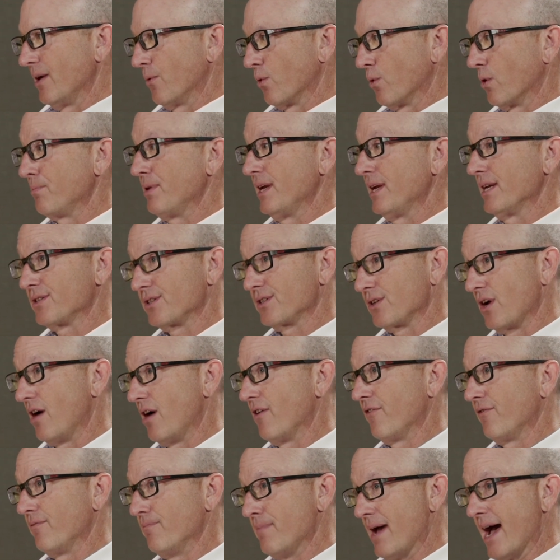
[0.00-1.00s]
And they were
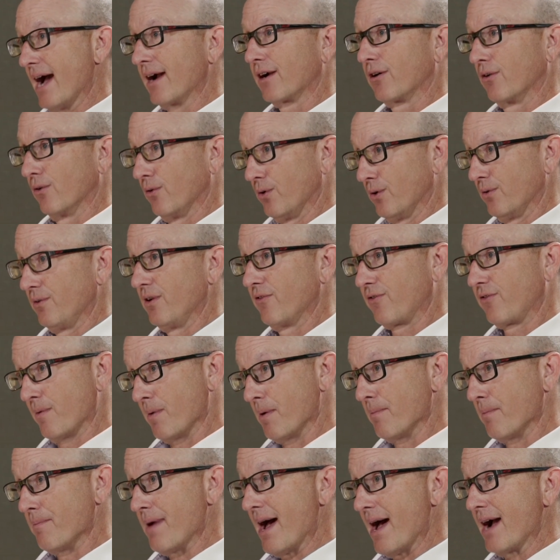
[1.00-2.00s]
pissed off
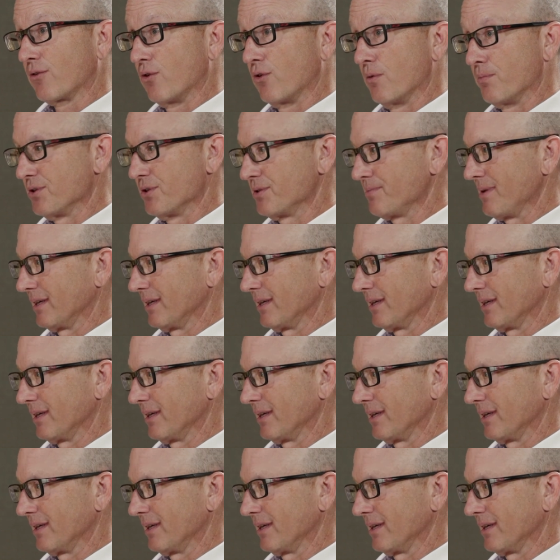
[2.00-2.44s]
from a macro